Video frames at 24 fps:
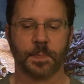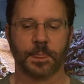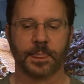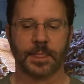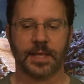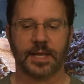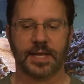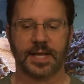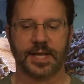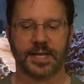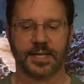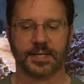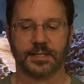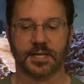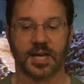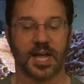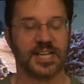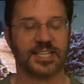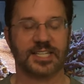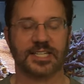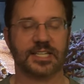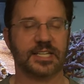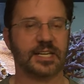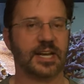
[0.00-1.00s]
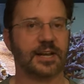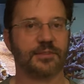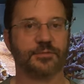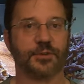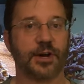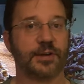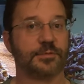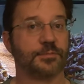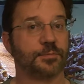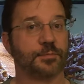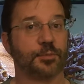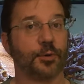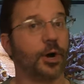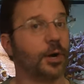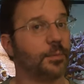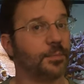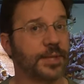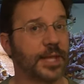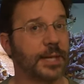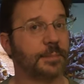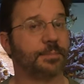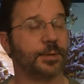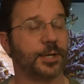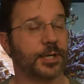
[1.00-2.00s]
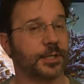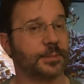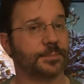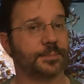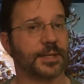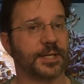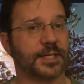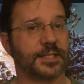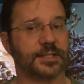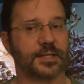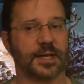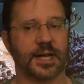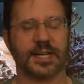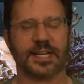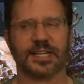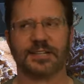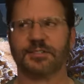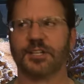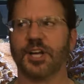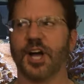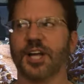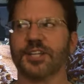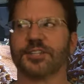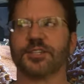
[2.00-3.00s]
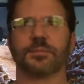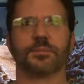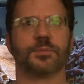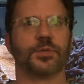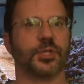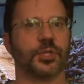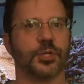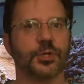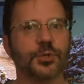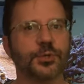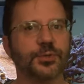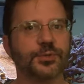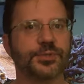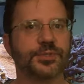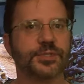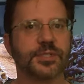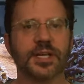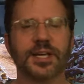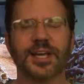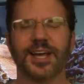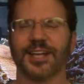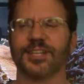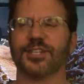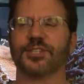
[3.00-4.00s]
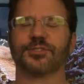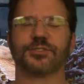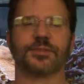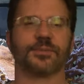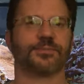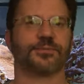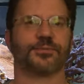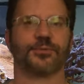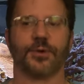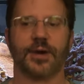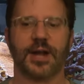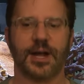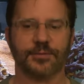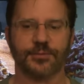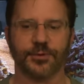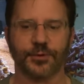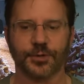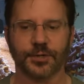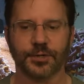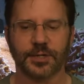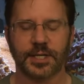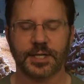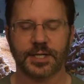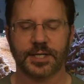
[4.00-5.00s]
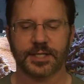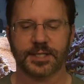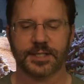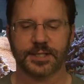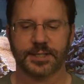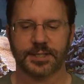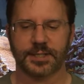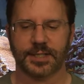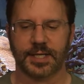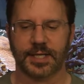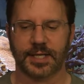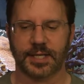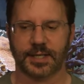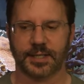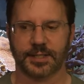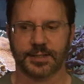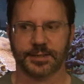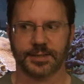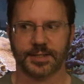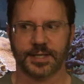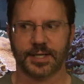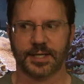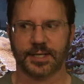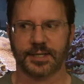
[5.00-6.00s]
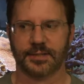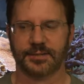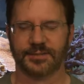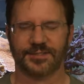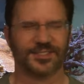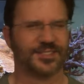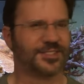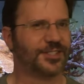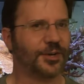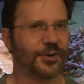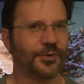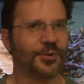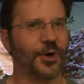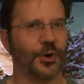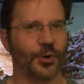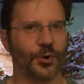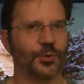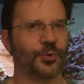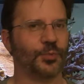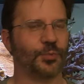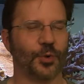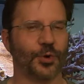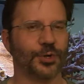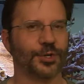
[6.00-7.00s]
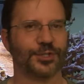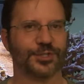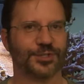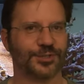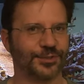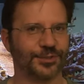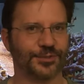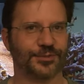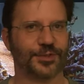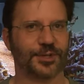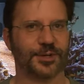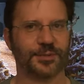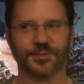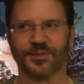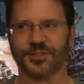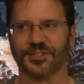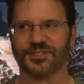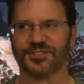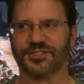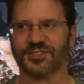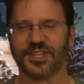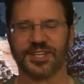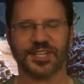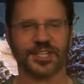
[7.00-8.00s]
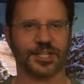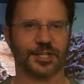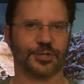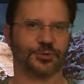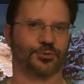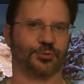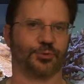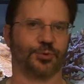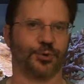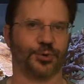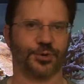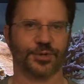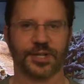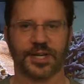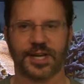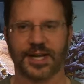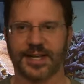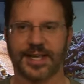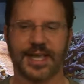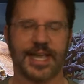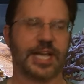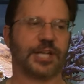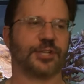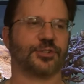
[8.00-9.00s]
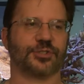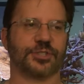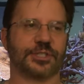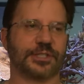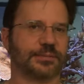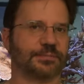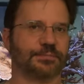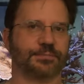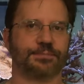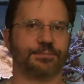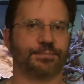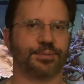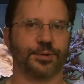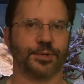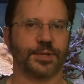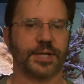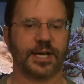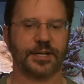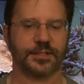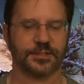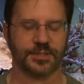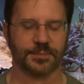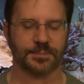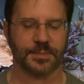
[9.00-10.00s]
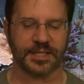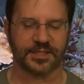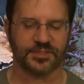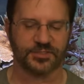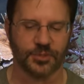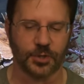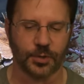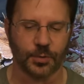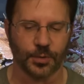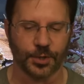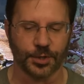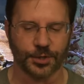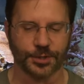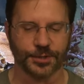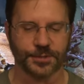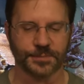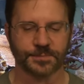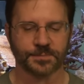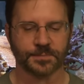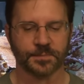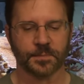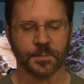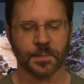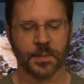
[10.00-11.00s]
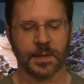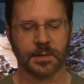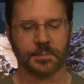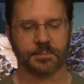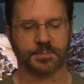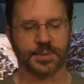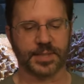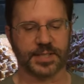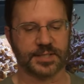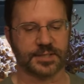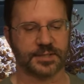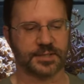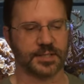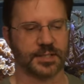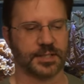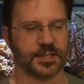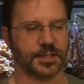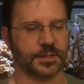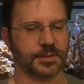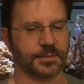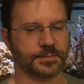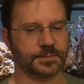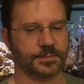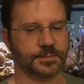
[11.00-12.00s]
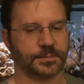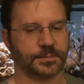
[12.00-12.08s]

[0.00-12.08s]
and I didn't ever have a problem with that pump. I, I got them used. I used them forever, and I still own one or two of them. They're just sitting in a drawer that I occasionally pull out to mix salt water. But um,